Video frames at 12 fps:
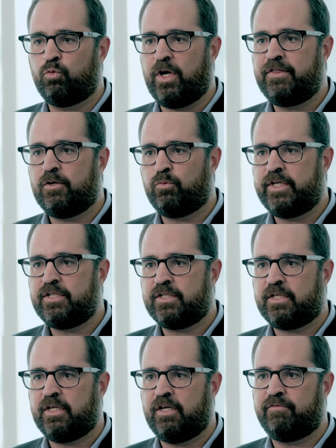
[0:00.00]
run the
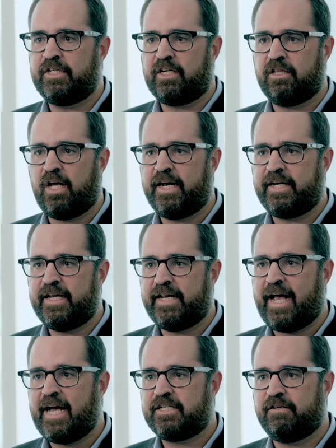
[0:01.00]
risk of a declining net
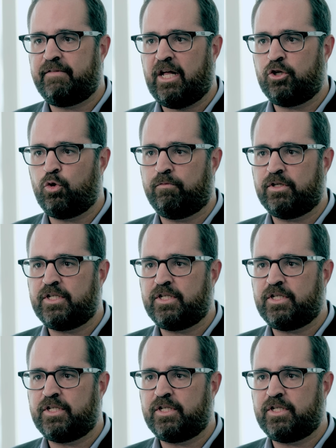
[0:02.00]
asset value over